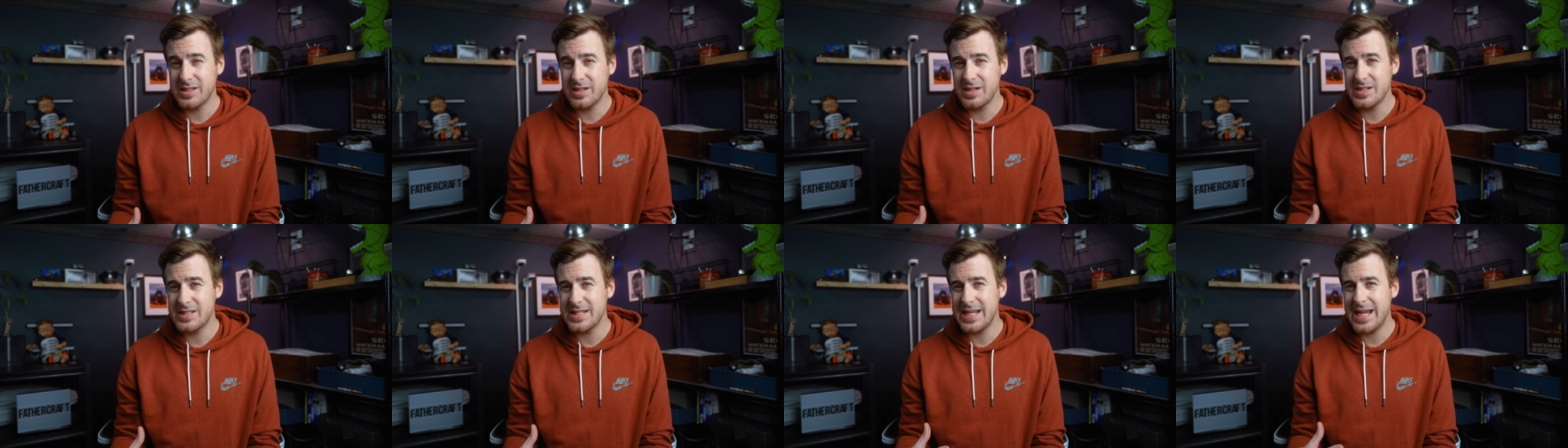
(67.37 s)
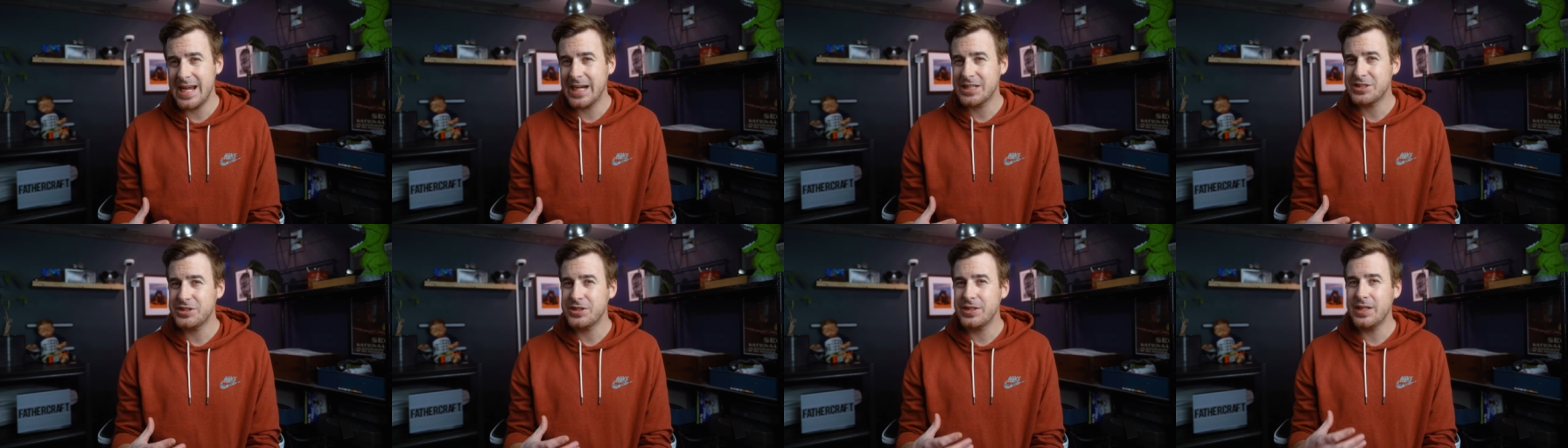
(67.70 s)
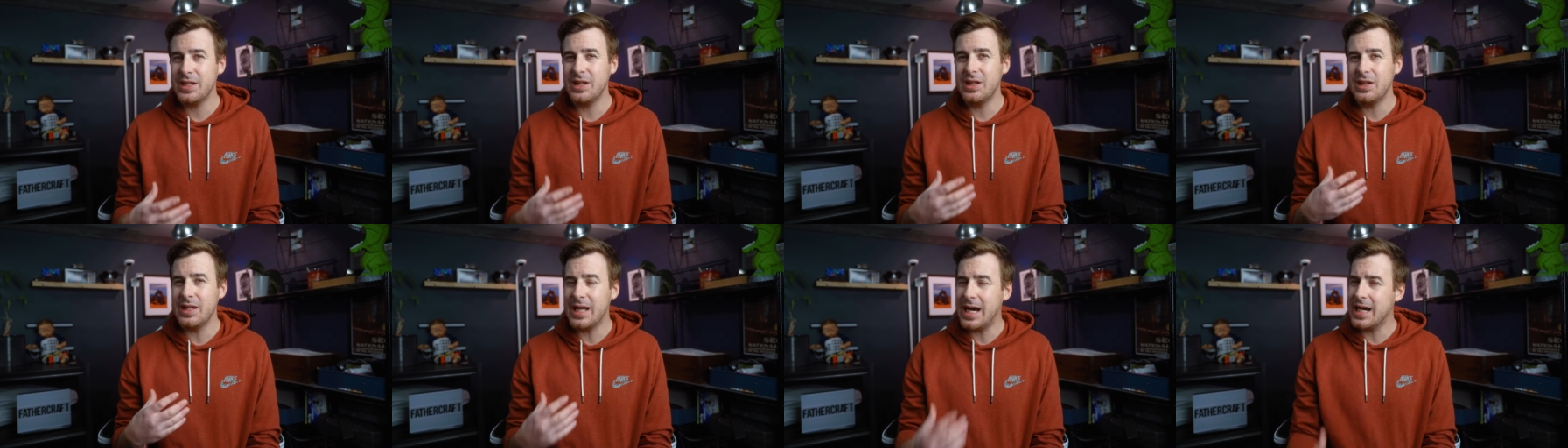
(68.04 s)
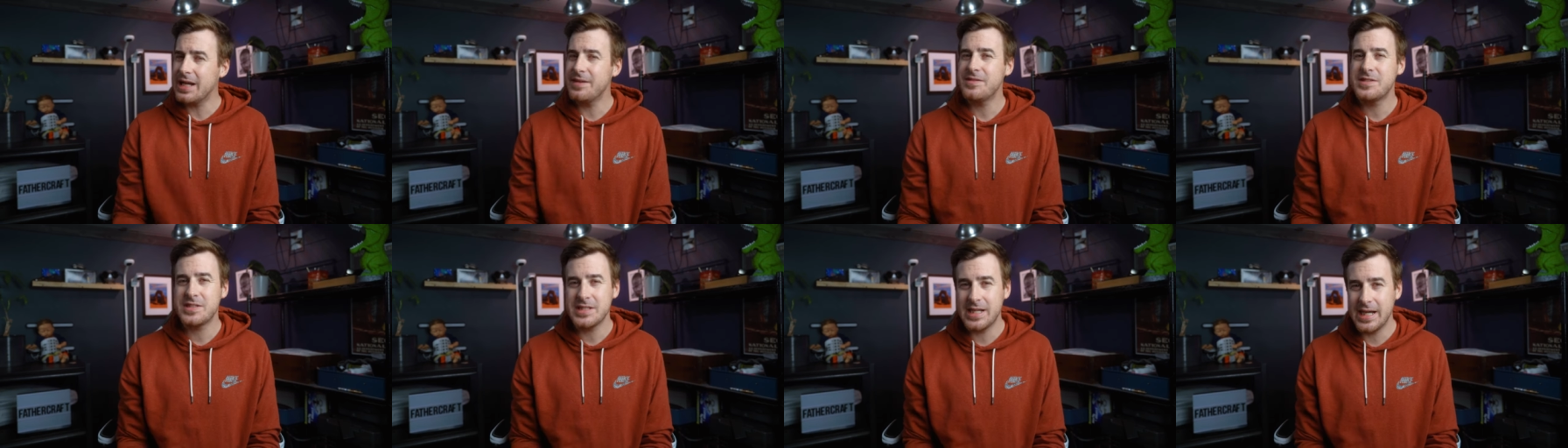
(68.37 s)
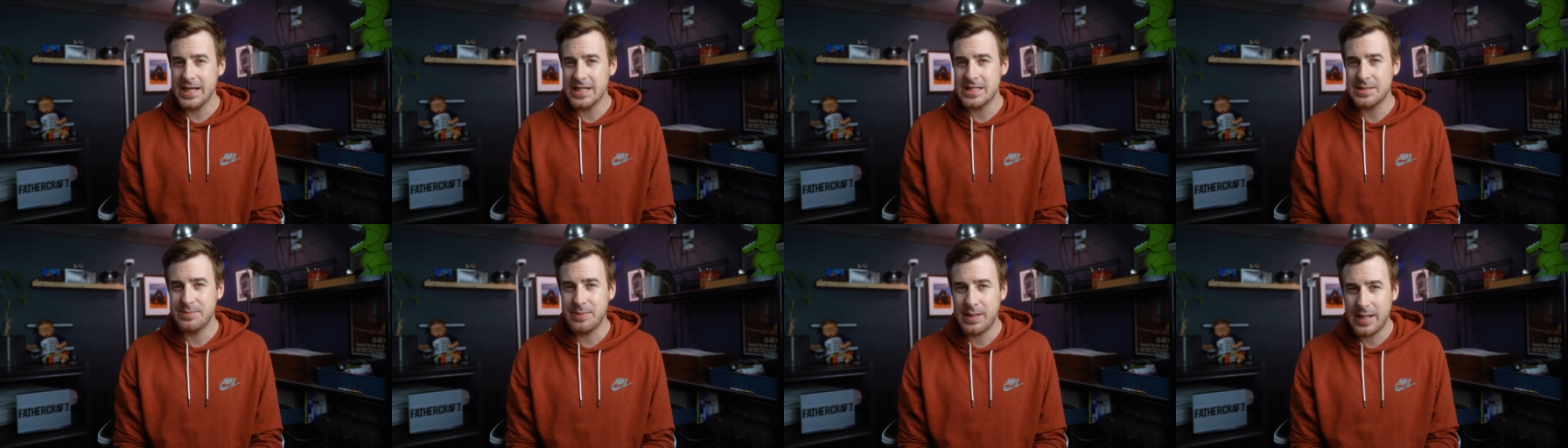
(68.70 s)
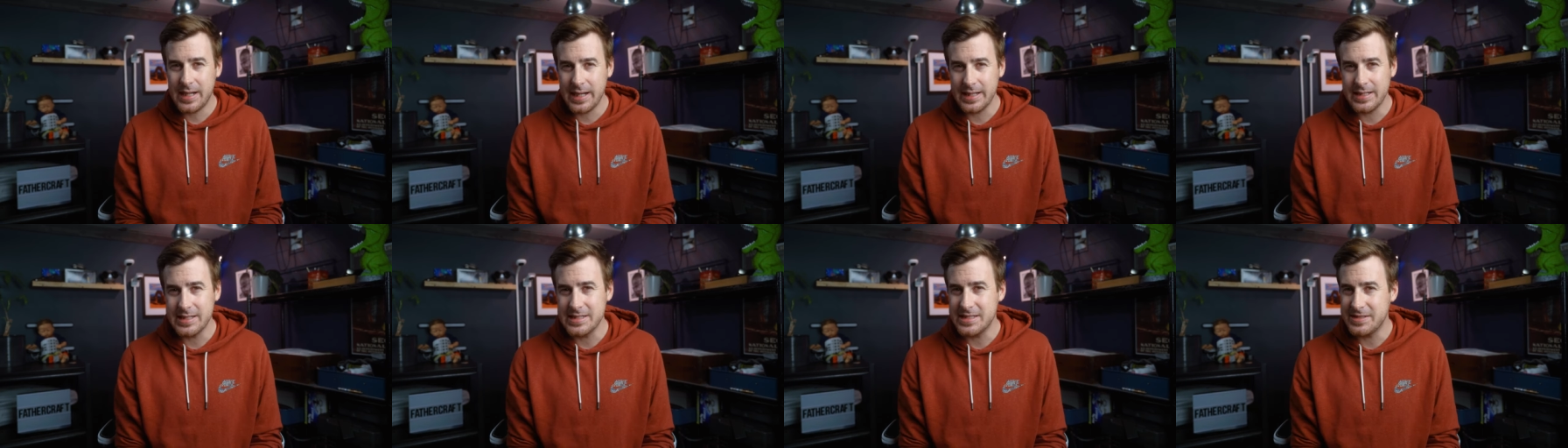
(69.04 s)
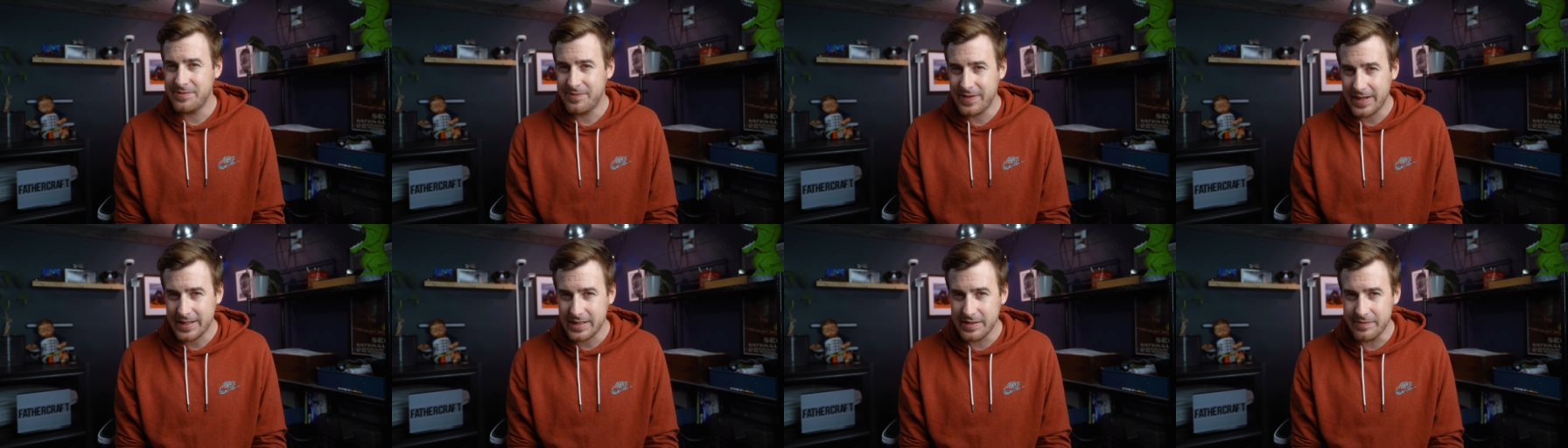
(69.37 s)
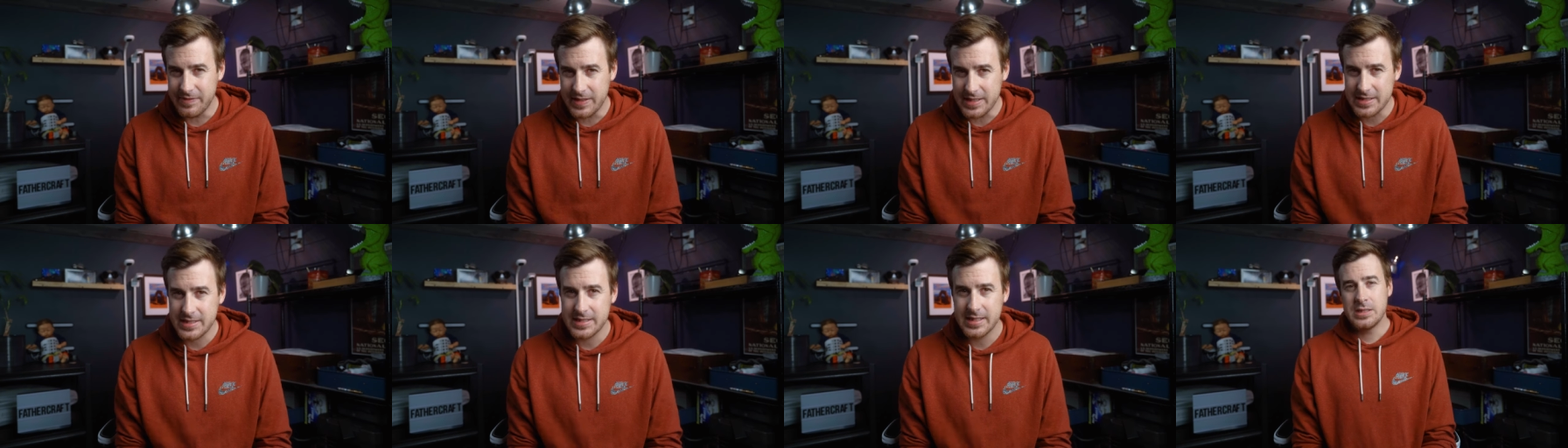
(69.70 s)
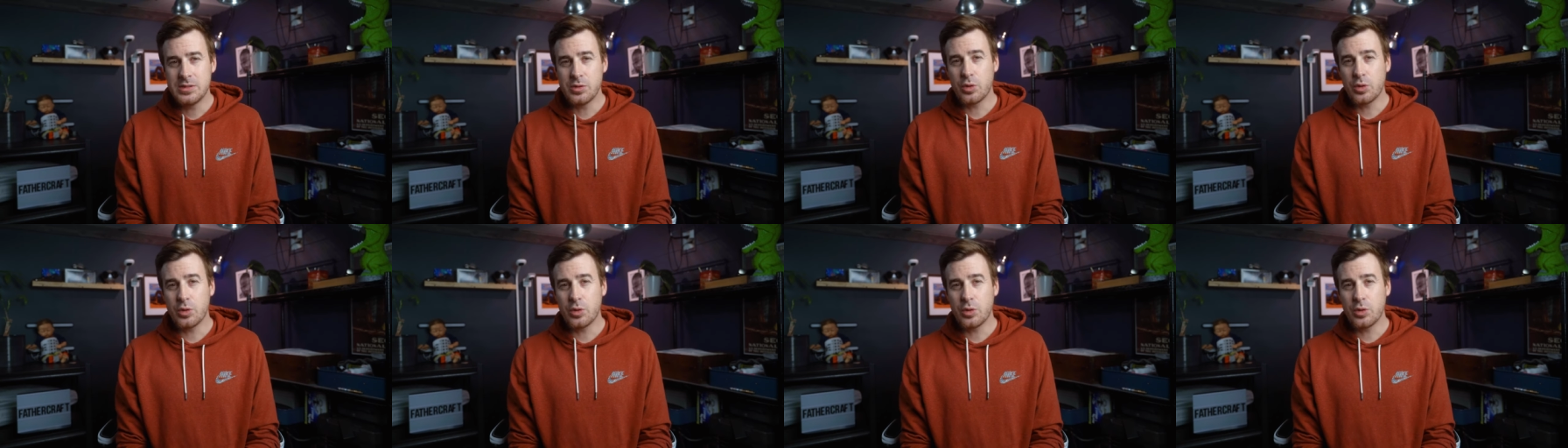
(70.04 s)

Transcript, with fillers: there's actually a lot of science behind its effectiveness.